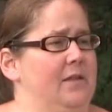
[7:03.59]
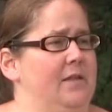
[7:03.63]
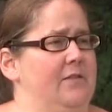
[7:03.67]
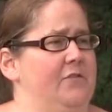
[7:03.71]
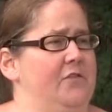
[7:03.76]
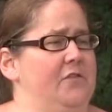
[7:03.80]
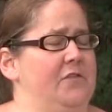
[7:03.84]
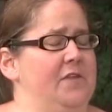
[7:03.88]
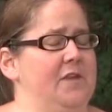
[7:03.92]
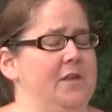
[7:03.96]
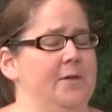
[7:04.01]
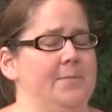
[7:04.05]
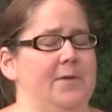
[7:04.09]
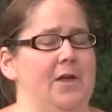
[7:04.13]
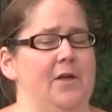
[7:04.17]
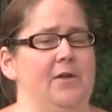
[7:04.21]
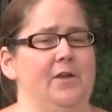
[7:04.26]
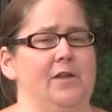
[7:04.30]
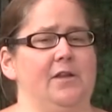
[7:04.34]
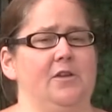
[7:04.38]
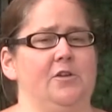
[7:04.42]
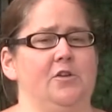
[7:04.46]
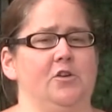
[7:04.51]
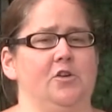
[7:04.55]
if you think
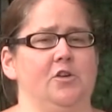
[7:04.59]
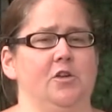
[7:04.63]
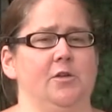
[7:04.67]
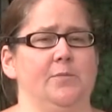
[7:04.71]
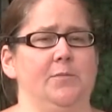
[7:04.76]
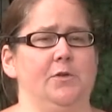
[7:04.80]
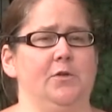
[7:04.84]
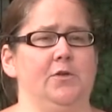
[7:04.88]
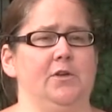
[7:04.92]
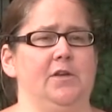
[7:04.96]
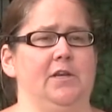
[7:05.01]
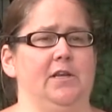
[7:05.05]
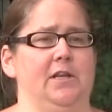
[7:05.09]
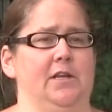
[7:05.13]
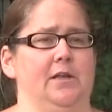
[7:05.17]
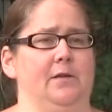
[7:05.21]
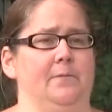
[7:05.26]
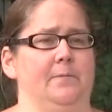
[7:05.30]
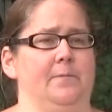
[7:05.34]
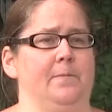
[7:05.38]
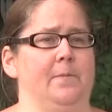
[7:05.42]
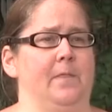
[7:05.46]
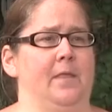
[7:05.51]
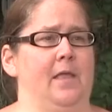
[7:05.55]
about it in your
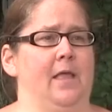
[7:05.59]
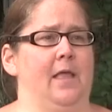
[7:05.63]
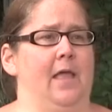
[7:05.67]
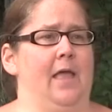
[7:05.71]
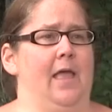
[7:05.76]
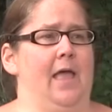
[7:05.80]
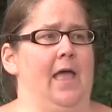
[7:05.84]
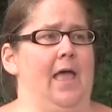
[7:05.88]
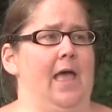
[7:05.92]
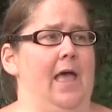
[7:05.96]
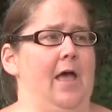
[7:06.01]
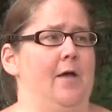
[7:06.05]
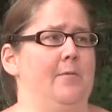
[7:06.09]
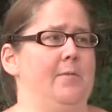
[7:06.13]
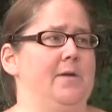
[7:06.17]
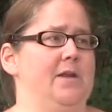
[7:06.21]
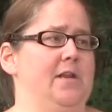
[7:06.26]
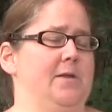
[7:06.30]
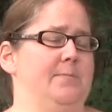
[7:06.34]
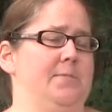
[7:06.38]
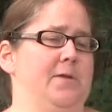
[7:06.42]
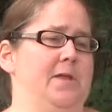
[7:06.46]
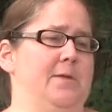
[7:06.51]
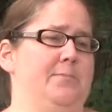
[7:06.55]
community, how
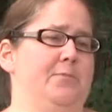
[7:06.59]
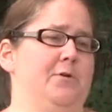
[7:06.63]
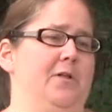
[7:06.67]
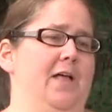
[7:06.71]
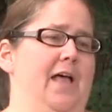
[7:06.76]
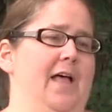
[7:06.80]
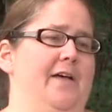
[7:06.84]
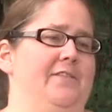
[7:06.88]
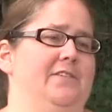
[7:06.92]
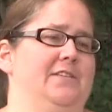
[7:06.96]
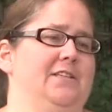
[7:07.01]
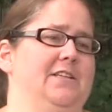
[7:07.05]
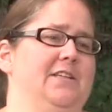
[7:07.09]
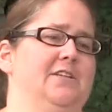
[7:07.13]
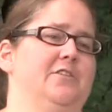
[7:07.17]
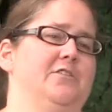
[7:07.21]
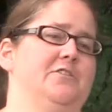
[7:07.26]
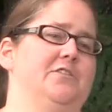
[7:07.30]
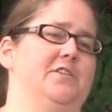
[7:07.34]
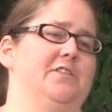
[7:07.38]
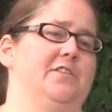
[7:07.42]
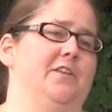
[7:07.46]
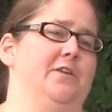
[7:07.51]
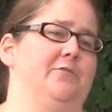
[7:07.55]
many people have
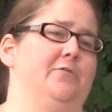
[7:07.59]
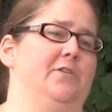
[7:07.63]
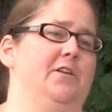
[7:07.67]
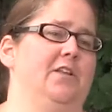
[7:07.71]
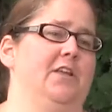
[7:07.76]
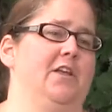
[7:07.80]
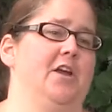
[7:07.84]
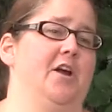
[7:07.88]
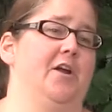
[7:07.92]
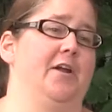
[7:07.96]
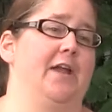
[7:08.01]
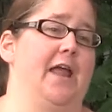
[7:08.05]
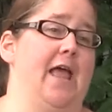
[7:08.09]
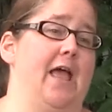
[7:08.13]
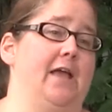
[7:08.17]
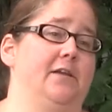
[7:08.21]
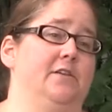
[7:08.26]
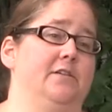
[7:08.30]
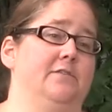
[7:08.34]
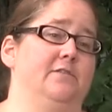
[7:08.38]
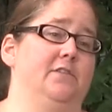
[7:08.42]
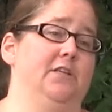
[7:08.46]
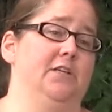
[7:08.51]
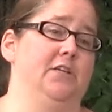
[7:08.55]
skills that they really aren't
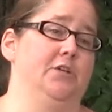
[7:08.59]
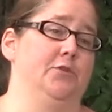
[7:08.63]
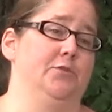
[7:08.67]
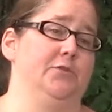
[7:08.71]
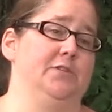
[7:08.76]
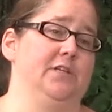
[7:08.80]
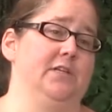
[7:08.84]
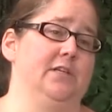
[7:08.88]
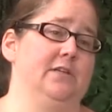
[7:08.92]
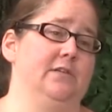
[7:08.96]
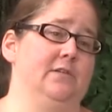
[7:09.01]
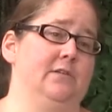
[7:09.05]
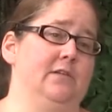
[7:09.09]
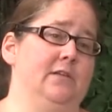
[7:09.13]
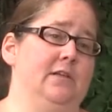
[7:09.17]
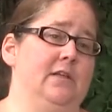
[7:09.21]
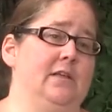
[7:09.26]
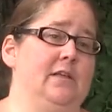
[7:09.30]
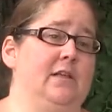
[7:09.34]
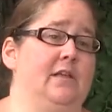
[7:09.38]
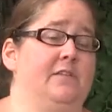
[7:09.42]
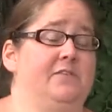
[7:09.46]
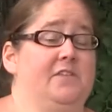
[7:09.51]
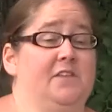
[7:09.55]
actively using,
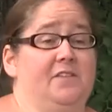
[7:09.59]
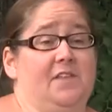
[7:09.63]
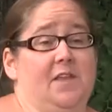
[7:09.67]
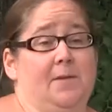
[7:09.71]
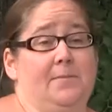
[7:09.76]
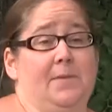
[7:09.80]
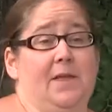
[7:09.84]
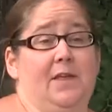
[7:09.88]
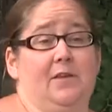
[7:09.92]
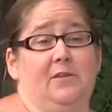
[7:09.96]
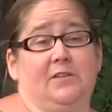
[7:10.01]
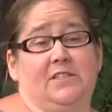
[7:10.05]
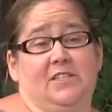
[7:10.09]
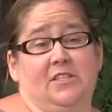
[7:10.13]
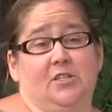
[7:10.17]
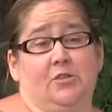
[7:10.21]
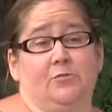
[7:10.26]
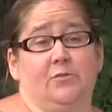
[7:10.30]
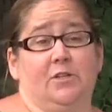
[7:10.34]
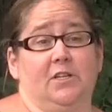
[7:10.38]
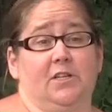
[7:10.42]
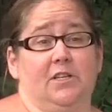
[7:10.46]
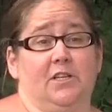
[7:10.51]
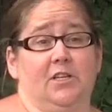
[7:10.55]
that they may
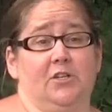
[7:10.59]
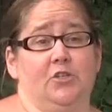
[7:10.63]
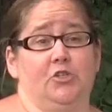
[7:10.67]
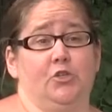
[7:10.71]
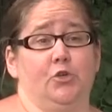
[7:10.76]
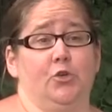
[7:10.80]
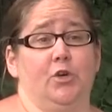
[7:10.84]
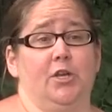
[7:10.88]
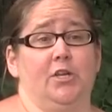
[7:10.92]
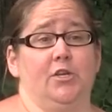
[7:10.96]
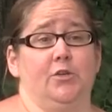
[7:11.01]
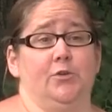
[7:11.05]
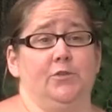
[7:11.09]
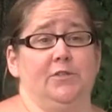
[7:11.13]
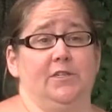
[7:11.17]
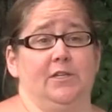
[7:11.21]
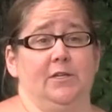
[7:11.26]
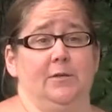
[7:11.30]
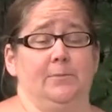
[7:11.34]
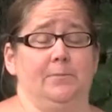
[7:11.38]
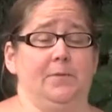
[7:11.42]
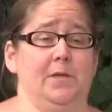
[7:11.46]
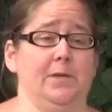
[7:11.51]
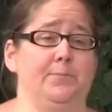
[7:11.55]
still really enjoy
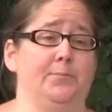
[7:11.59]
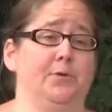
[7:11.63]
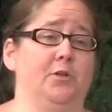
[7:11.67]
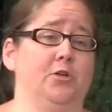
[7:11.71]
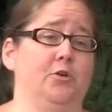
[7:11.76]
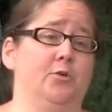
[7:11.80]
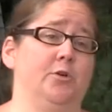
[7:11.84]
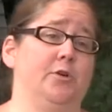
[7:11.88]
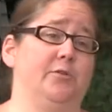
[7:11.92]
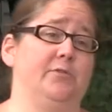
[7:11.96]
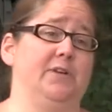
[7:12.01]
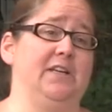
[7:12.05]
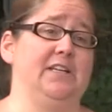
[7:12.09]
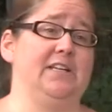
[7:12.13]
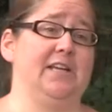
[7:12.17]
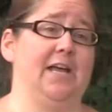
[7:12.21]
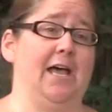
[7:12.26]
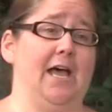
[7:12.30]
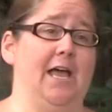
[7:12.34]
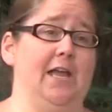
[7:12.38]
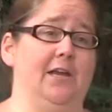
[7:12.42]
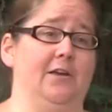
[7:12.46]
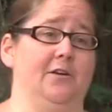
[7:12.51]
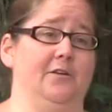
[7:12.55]
using? People who are
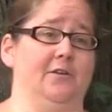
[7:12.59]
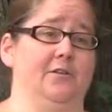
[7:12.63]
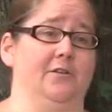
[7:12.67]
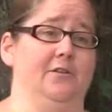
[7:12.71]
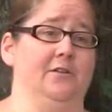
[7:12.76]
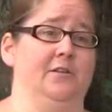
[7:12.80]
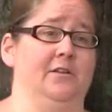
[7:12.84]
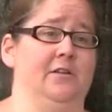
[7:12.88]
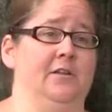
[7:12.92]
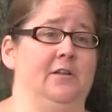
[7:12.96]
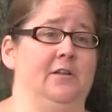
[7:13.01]
retired,